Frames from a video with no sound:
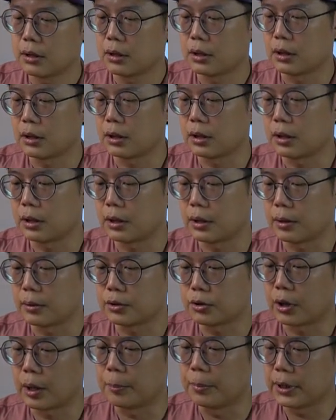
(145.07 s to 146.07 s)

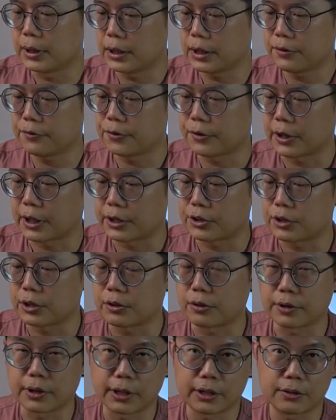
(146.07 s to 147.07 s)
So I believe you can actually
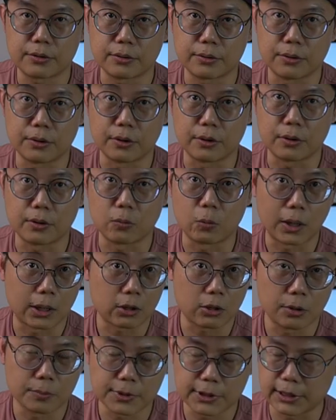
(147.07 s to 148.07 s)
connect to your
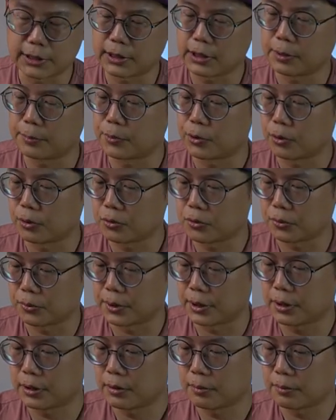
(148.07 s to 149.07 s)
Wacom Cintiq Pro to
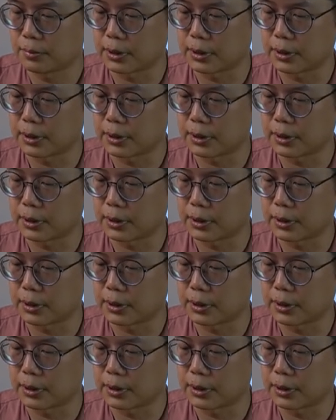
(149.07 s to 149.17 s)
it,